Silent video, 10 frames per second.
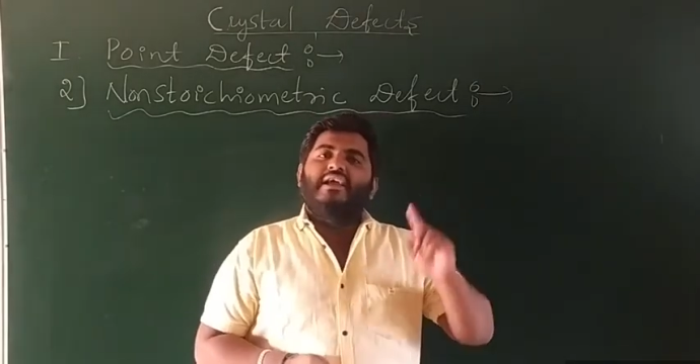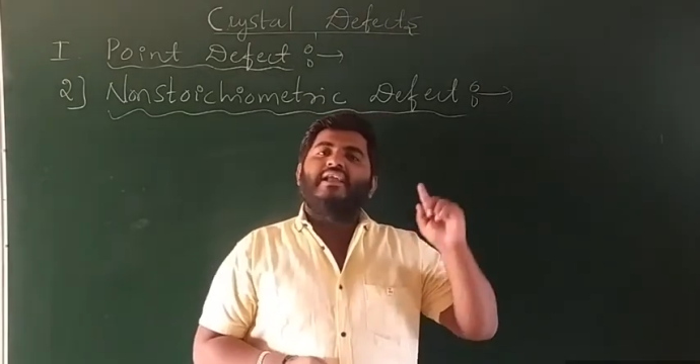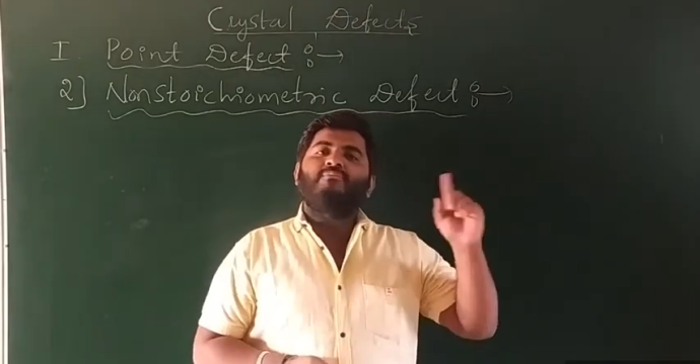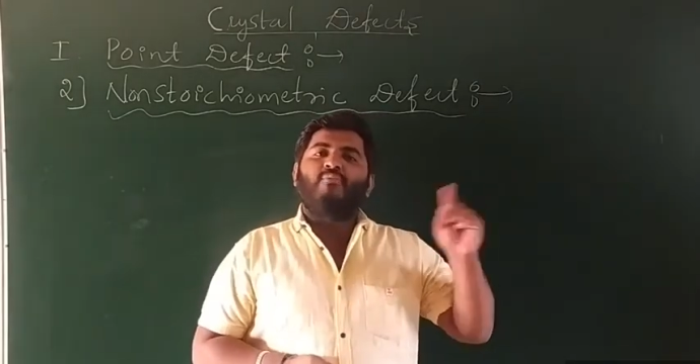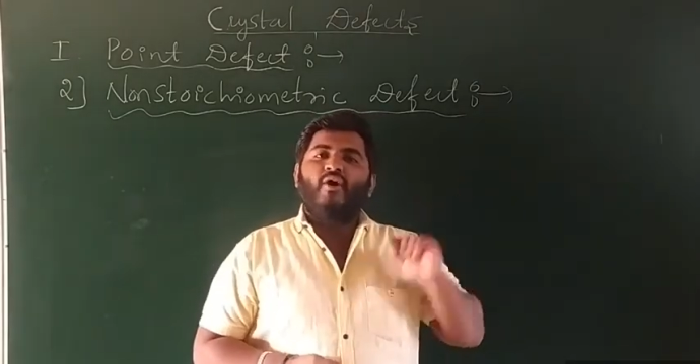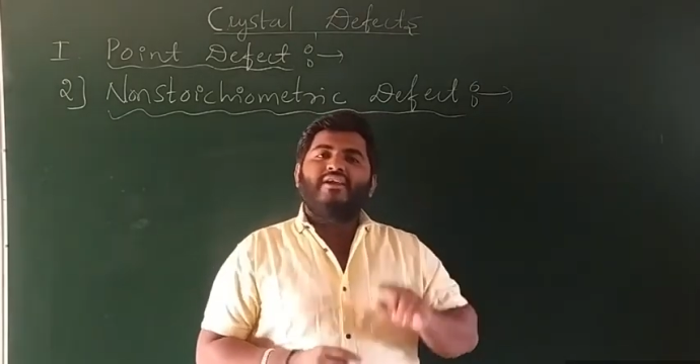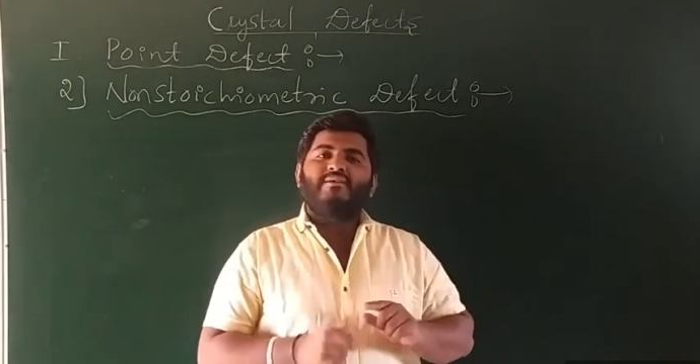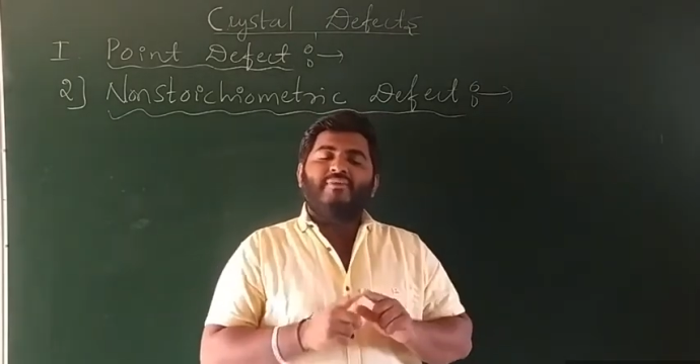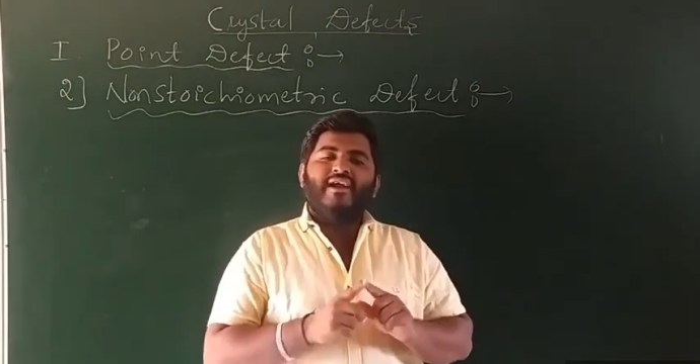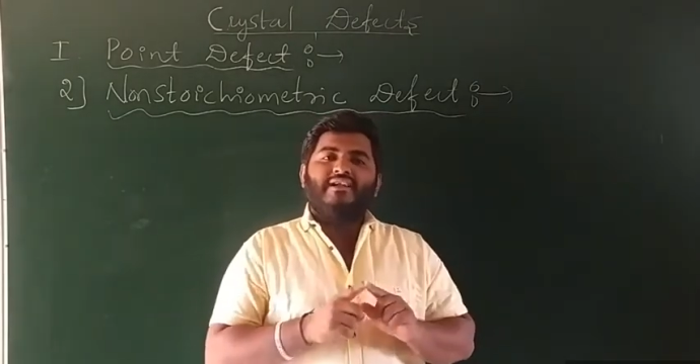In point
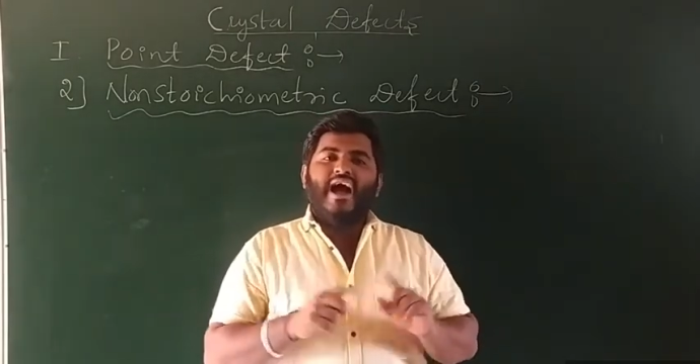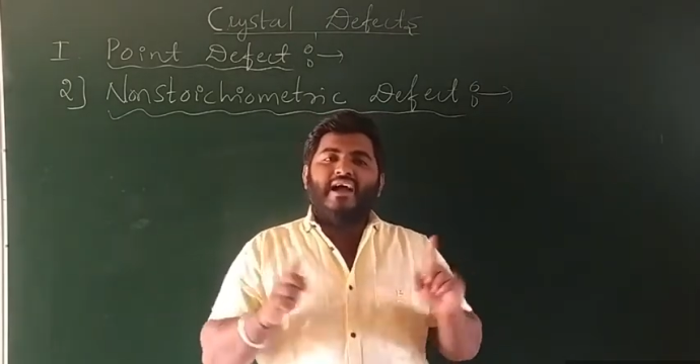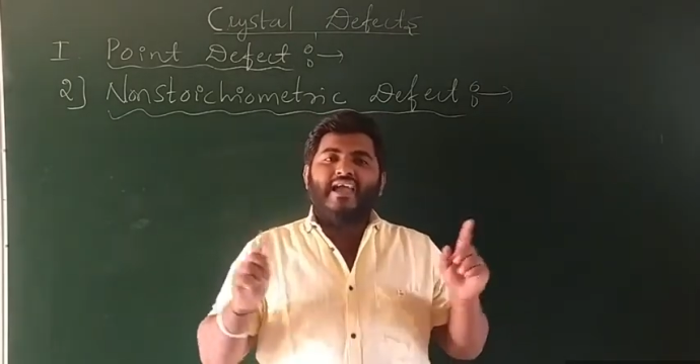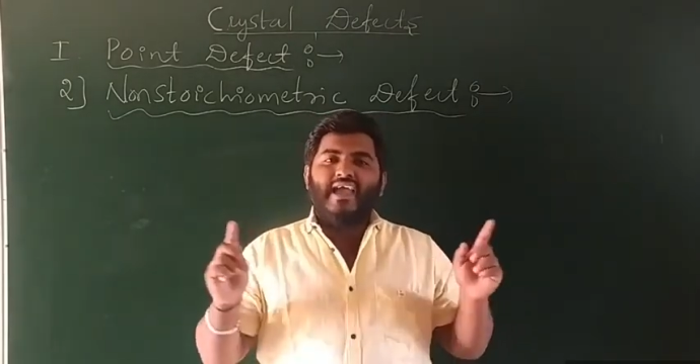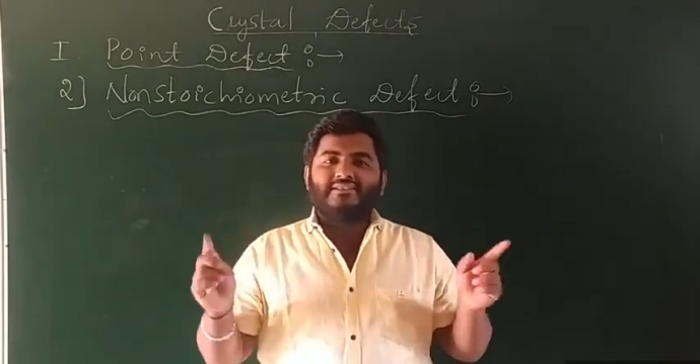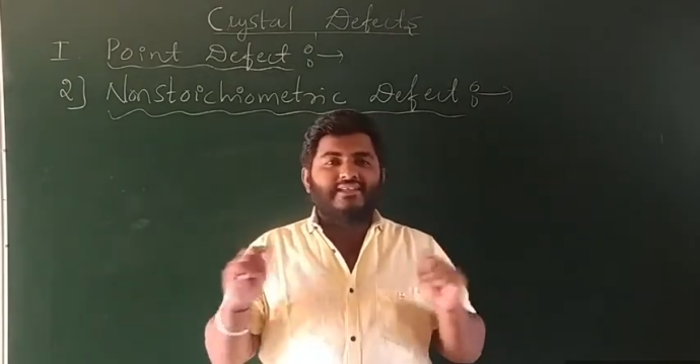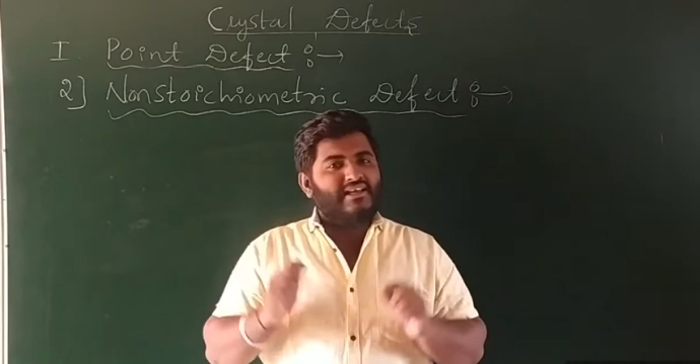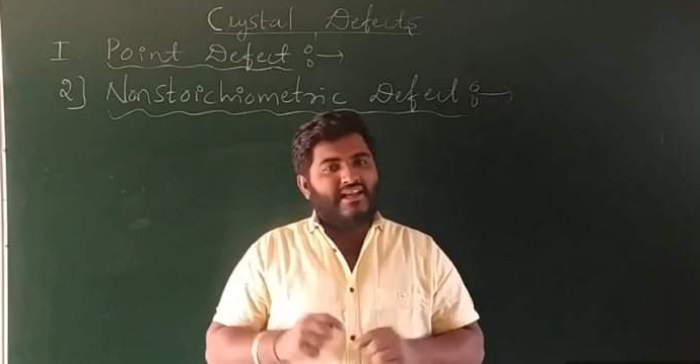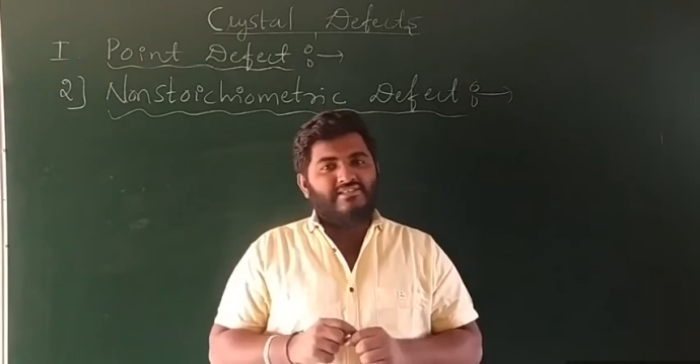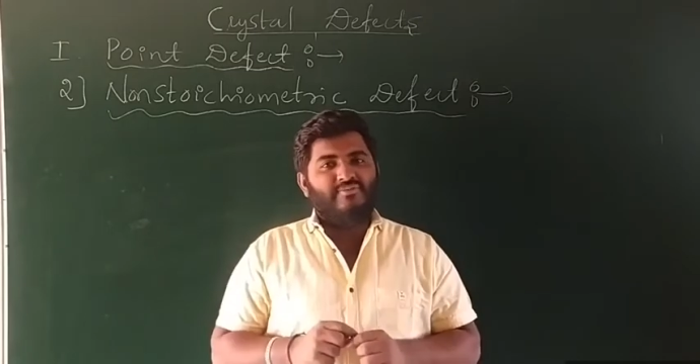defect, again
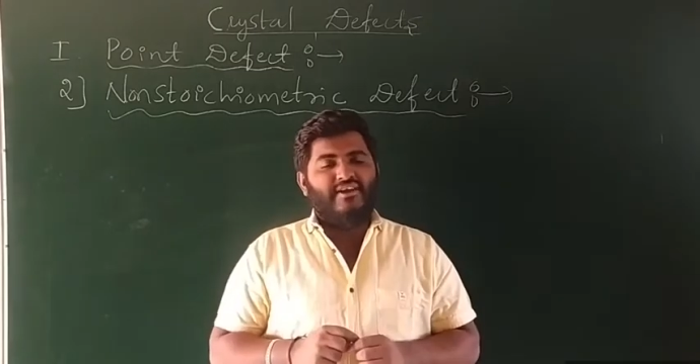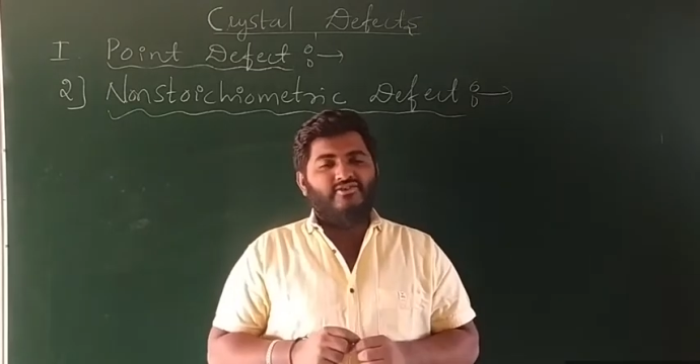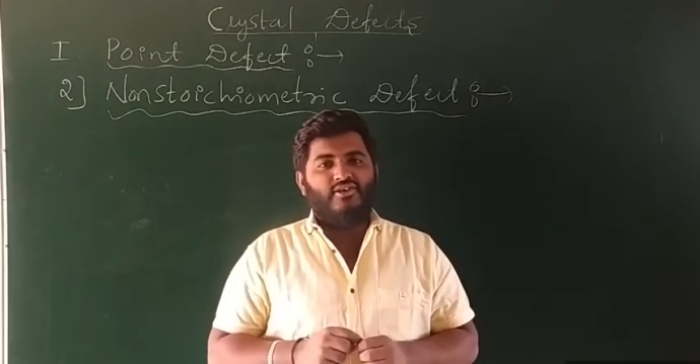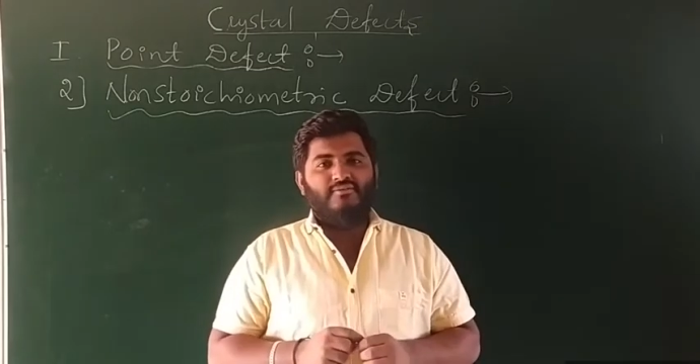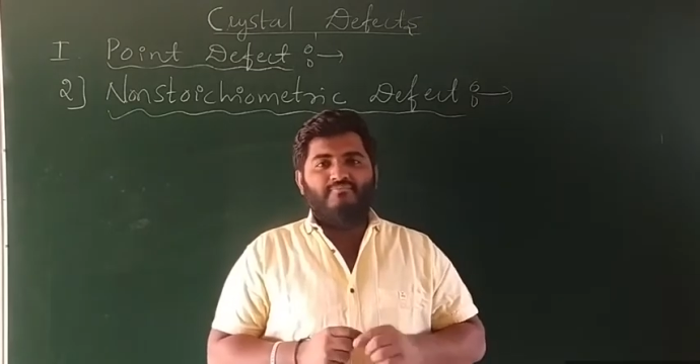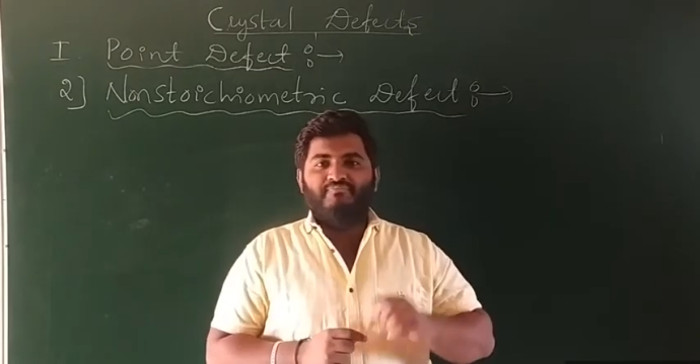3 classification: